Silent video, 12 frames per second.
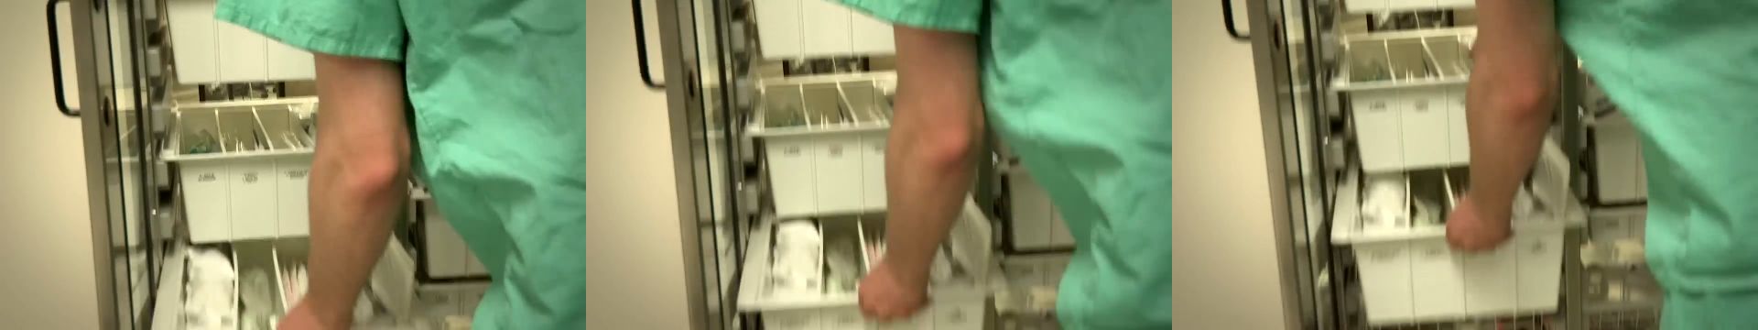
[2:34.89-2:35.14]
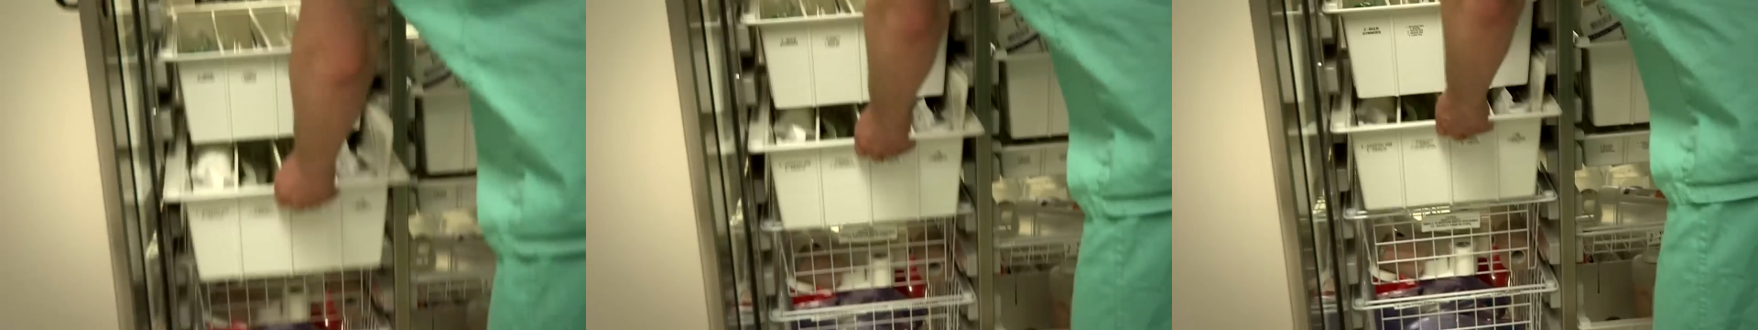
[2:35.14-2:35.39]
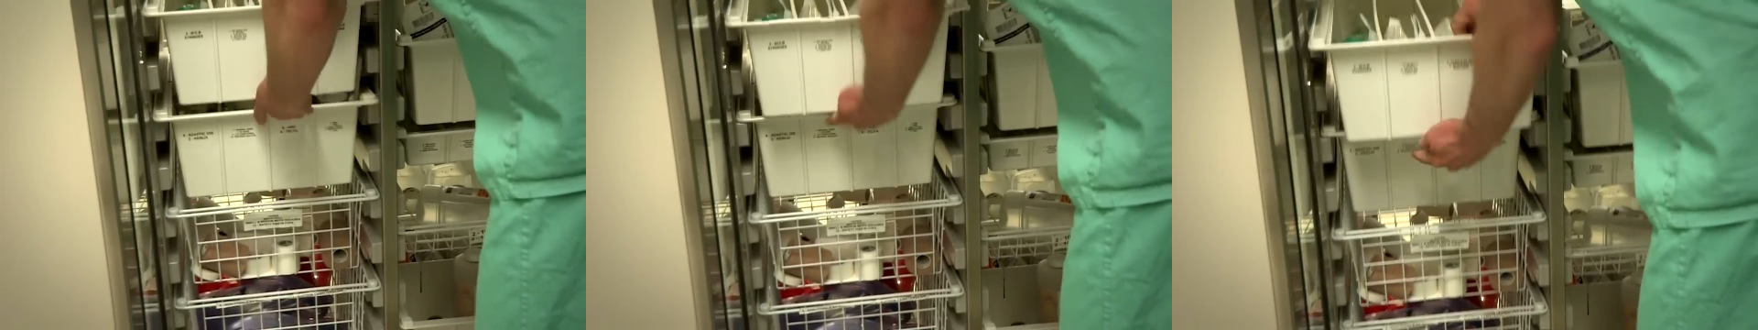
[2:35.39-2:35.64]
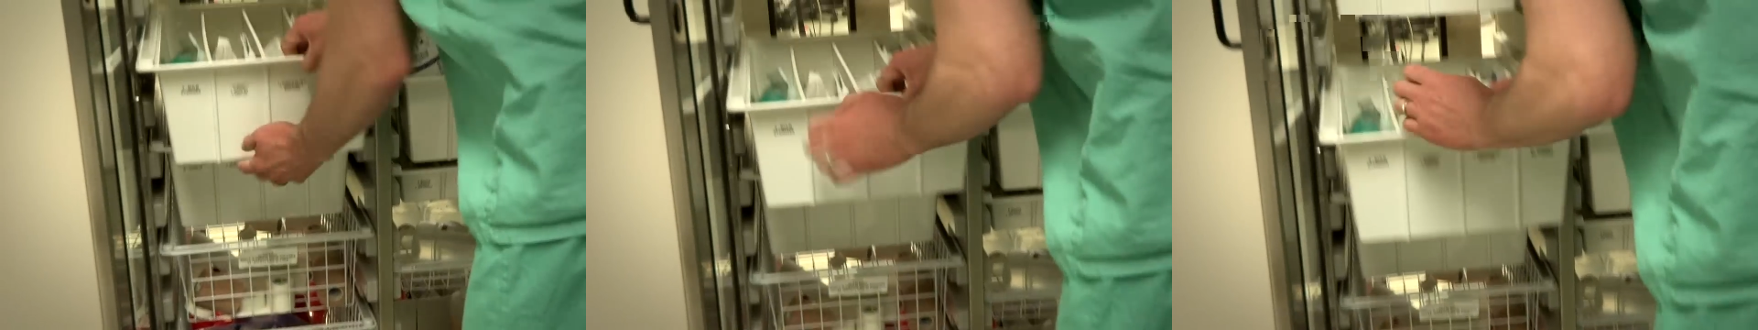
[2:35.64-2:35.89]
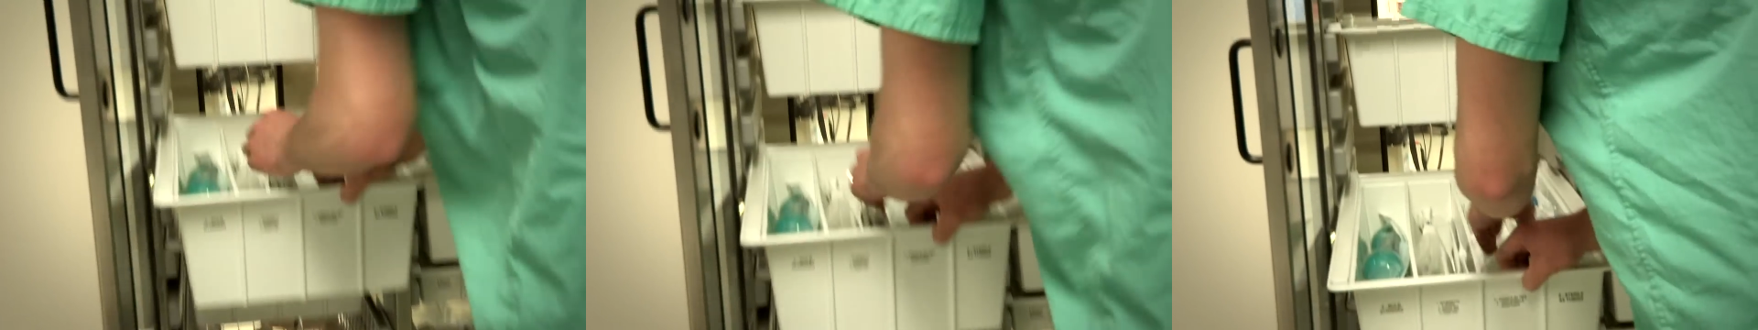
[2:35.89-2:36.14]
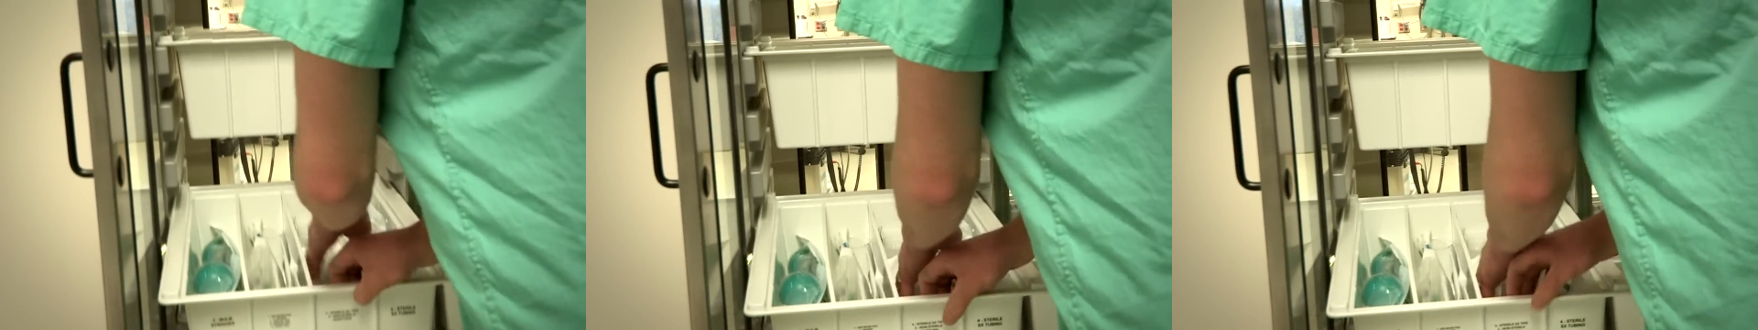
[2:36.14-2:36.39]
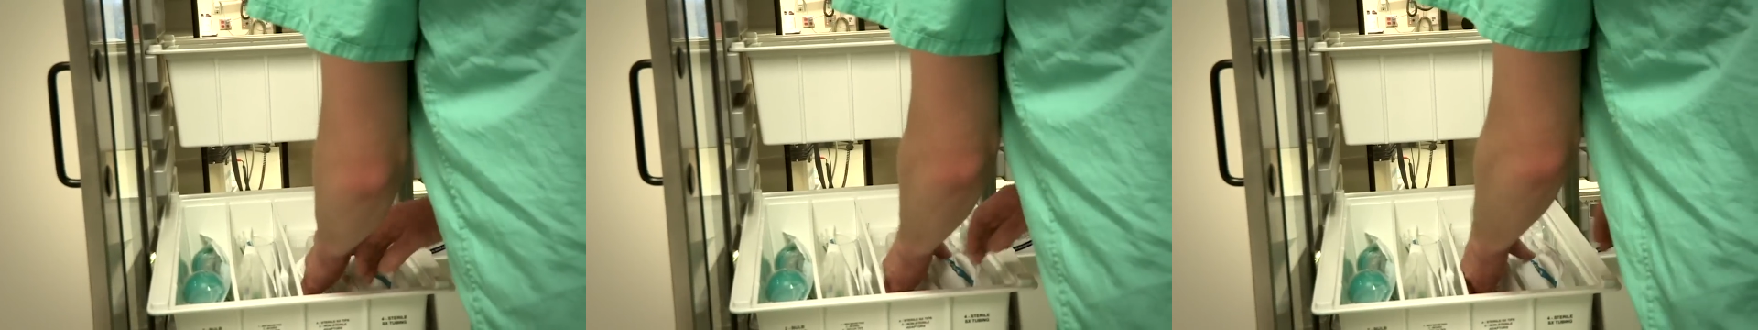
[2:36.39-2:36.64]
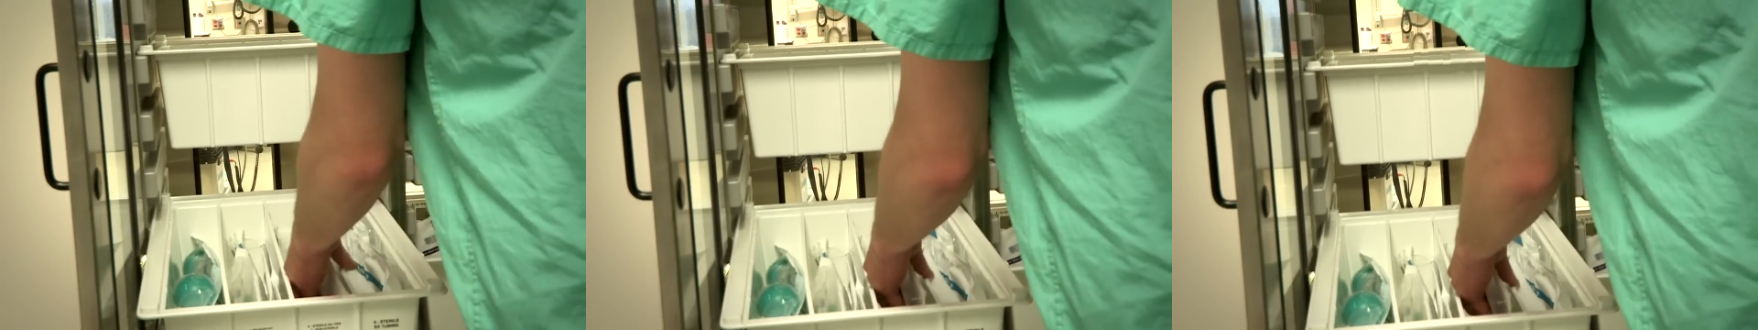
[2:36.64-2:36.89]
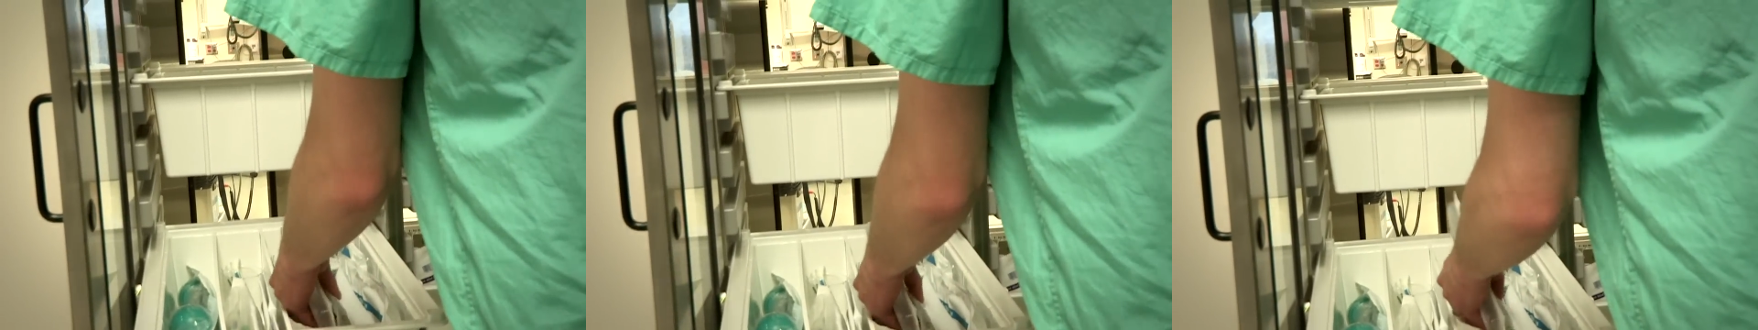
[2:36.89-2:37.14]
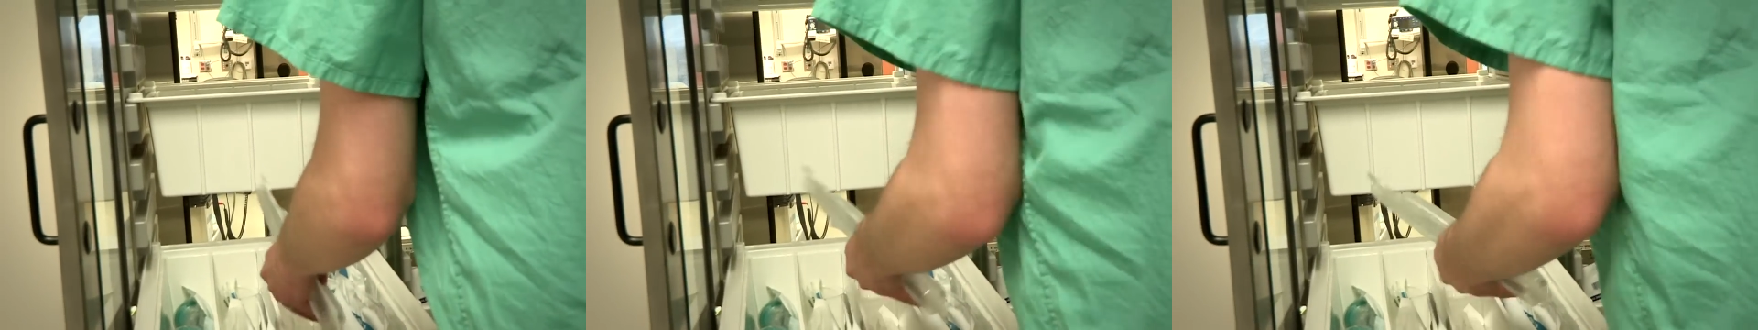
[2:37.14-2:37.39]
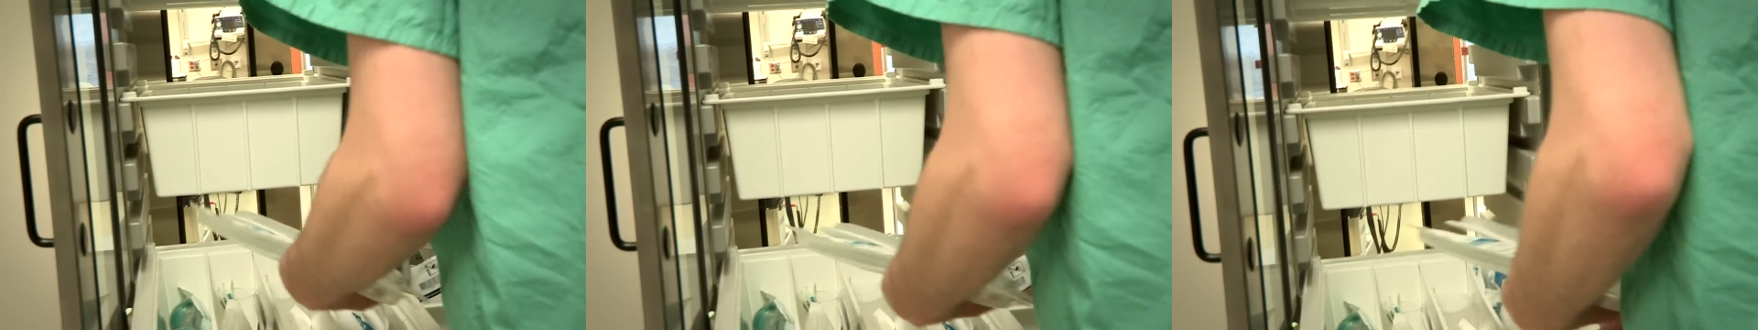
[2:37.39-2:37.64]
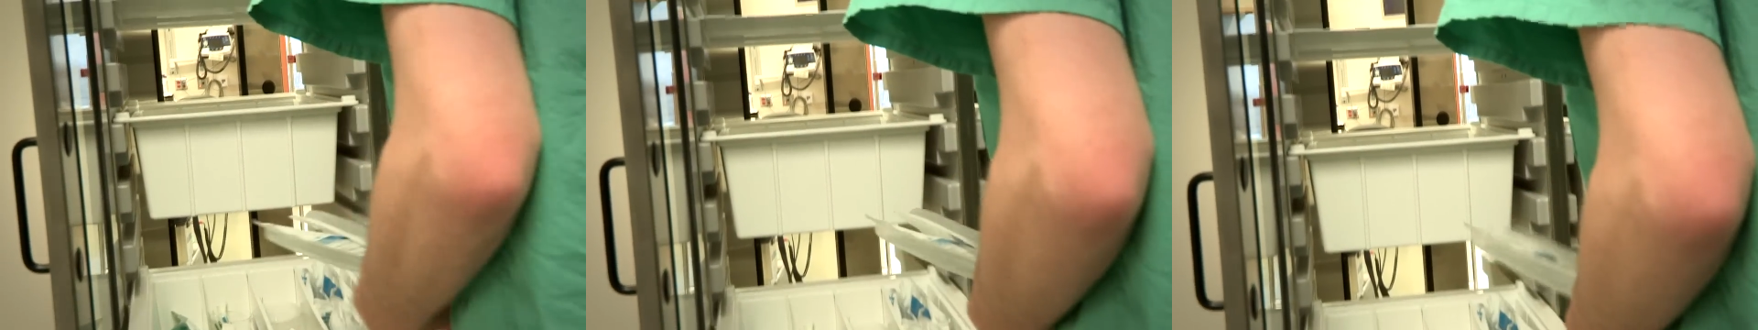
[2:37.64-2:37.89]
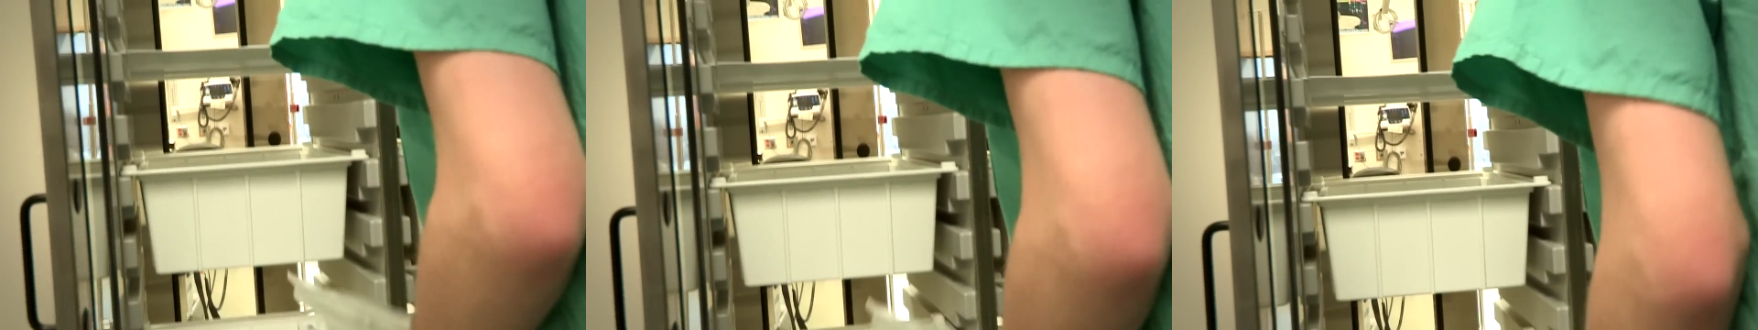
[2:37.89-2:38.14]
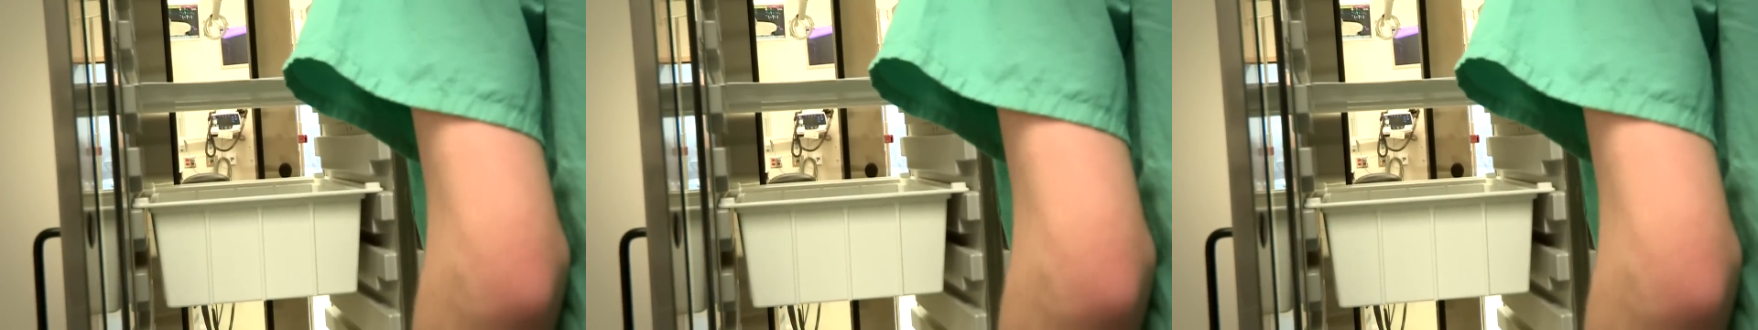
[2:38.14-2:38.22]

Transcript: Nobody's mouth can be seen.